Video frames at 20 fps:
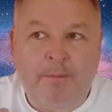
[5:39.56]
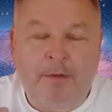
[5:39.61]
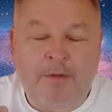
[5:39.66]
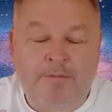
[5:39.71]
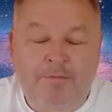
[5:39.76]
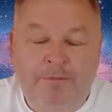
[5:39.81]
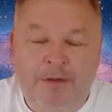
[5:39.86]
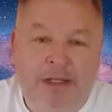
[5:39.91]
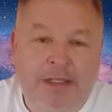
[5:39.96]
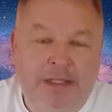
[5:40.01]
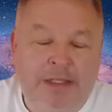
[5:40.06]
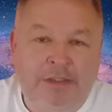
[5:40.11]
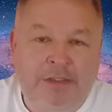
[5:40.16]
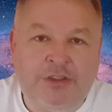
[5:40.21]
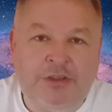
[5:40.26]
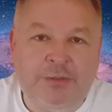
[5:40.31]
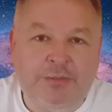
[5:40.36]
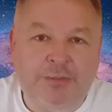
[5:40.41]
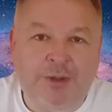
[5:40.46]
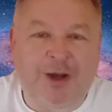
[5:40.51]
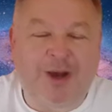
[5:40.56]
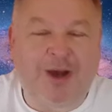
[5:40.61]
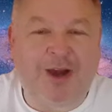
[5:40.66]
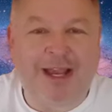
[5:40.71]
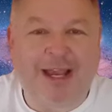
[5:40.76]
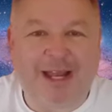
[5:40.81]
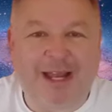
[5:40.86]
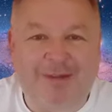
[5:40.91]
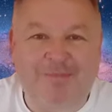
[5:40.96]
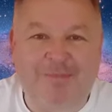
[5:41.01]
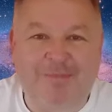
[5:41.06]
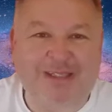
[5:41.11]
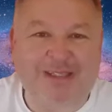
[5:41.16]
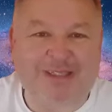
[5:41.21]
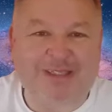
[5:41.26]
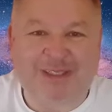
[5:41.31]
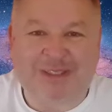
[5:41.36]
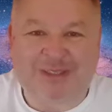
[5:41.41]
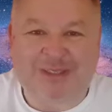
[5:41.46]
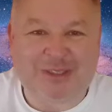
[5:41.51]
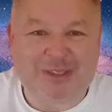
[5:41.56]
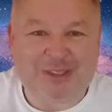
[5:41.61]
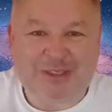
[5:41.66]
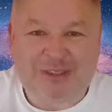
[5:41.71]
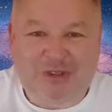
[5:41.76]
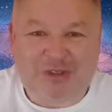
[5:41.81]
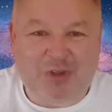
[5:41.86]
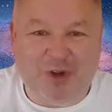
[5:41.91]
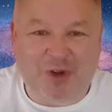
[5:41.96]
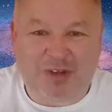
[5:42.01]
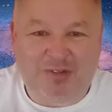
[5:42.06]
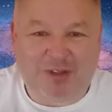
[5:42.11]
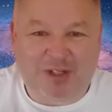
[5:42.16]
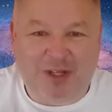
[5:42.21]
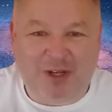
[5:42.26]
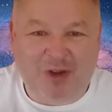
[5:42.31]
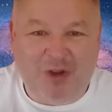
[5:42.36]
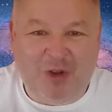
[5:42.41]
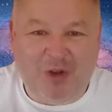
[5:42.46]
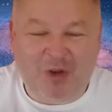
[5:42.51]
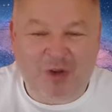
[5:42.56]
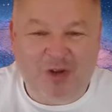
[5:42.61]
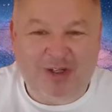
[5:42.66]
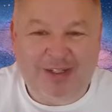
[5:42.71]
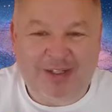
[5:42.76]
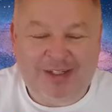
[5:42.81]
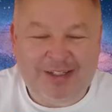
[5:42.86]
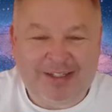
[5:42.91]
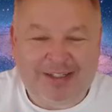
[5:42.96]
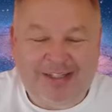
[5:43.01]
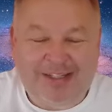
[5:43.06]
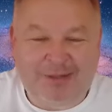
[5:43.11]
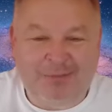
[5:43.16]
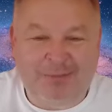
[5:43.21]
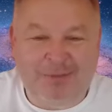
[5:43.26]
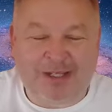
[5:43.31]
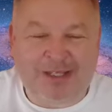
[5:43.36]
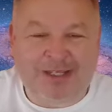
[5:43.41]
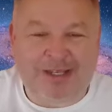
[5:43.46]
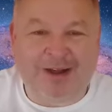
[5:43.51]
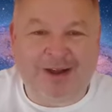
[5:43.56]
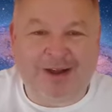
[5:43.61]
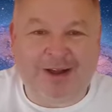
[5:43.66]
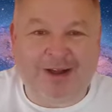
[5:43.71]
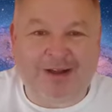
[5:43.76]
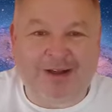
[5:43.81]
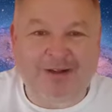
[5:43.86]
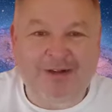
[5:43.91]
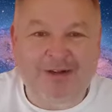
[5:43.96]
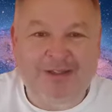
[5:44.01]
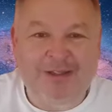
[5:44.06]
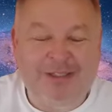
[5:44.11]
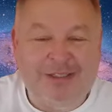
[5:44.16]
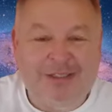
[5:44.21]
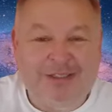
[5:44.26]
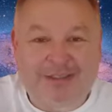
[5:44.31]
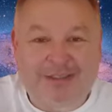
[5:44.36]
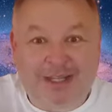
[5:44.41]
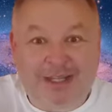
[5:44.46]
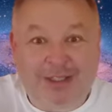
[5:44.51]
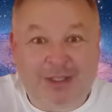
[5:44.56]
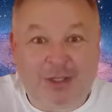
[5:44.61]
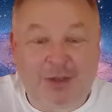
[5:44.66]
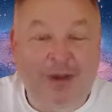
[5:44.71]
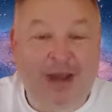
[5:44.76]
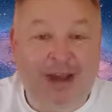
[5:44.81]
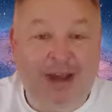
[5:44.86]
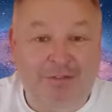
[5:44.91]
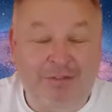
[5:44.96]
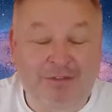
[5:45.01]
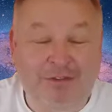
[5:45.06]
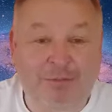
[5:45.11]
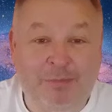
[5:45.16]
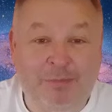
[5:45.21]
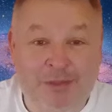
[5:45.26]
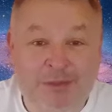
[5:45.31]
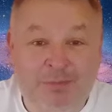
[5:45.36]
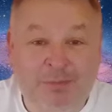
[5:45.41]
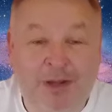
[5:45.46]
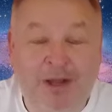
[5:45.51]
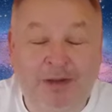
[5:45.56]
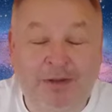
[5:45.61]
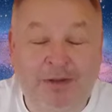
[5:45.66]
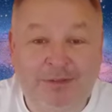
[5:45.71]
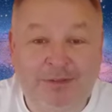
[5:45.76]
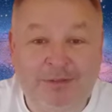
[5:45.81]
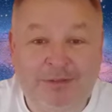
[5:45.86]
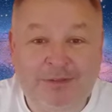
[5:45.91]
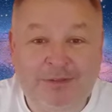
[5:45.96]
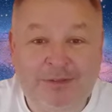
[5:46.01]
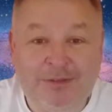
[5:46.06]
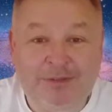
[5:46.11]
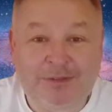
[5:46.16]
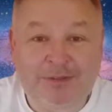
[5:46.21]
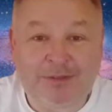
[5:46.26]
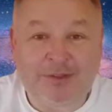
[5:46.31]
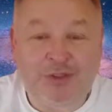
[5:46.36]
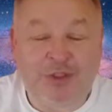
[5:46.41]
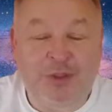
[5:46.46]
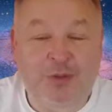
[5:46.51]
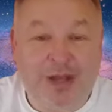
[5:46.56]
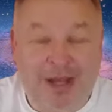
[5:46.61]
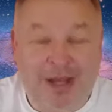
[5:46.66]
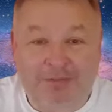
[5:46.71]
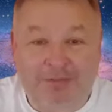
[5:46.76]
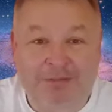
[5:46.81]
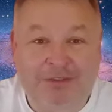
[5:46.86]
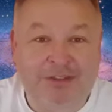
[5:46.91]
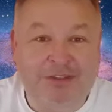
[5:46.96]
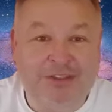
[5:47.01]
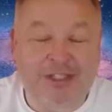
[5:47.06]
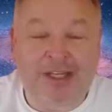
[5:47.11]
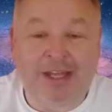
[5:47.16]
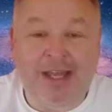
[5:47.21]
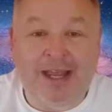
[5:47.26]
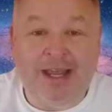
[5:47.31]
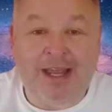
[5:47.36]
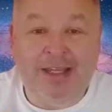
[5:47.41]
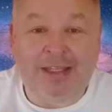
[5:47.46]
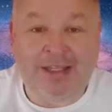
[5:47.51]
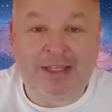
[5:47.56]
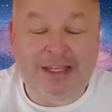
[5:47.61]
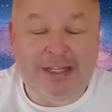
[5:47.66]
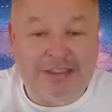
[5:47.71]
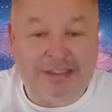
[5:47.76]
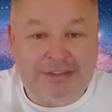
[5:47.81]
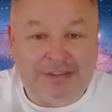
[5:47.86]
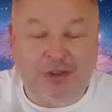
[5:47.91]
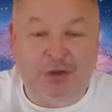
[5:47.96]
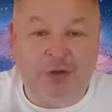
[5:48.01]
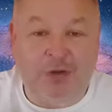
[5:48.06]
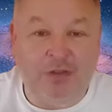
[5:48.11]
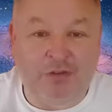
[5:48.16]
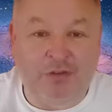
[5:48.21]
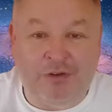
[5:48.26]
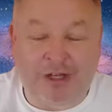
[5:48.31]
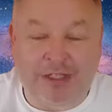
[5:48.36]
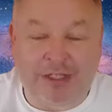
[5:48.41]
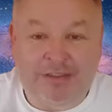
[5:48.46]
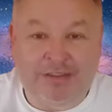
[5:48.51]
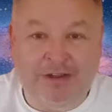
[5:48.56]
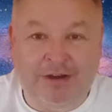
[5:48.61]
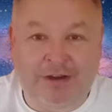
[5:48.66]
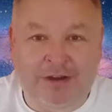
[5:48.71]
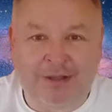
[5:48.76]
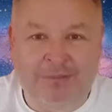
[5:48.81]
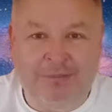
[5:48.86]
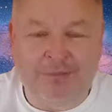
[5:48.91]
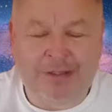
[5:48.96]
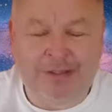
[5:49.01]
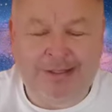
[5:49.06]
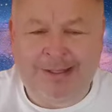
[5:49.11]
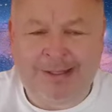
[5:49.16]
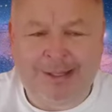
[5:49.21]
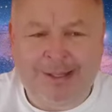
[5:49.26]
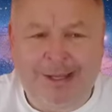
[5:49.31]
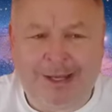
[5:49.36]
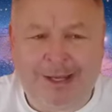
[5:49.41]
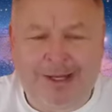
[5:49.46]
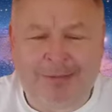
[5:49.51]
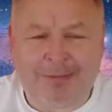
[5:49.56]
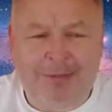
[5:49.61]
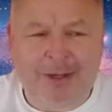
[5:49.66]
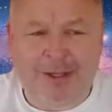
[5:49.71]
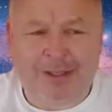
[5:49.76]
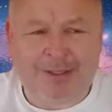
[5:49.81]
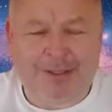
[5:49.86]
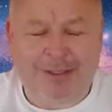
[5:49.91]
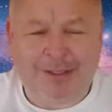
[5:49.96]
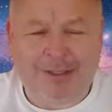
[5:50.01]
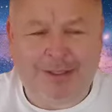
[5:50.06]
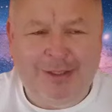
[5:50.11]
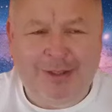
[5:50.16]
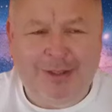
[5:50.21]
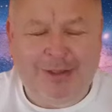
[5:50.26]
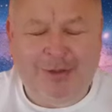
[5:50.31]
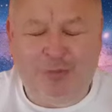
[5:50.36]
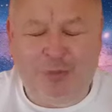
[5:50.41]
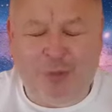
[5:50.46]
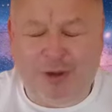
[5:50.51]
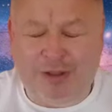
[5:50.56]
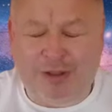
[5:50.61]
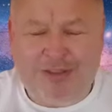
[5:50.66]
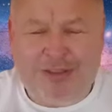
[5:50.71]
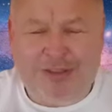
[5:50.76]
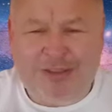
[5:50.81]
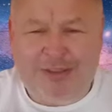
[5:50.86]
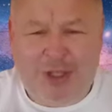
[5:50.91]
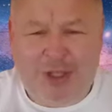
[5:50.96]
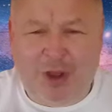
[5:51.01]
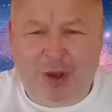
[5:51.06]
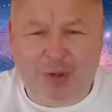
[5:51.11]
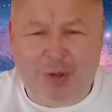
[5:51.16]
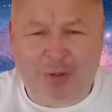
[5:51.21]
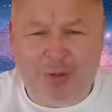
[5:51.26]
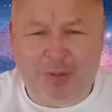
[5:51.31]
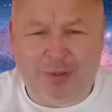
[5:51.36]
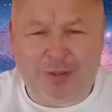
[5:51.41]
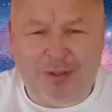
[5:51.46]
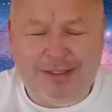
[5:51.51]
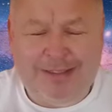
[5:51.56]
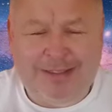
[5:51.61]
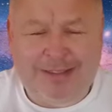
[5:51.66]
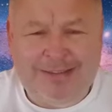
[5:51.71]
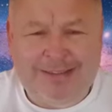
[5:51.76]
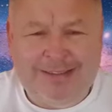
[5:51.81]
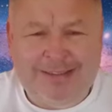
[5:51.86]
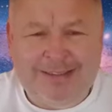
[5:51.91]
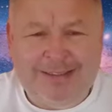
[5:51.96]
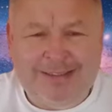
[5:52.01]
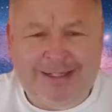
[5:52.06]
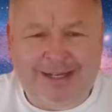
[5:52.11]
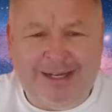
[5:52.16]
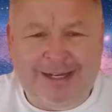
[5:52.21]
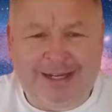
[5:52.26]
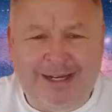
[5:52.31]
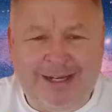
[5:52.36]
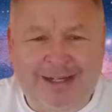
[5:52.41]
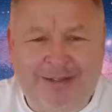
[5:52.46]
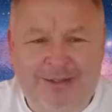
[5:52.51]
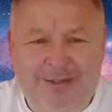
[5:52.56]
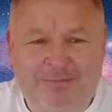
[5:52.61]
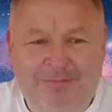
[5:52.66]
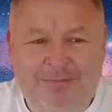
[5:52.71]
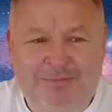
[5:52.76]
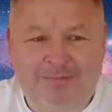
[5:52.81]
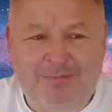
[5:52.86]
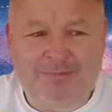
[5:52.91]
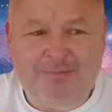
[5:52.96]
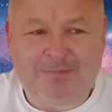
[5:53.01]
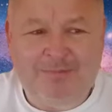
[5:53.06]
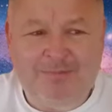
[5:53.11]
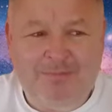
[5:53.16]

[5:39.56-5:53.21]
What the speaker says: But feeding into my message driving along in my car saying you have to postpone, you have to delay, it's not the right time. And I'm going, what? No. And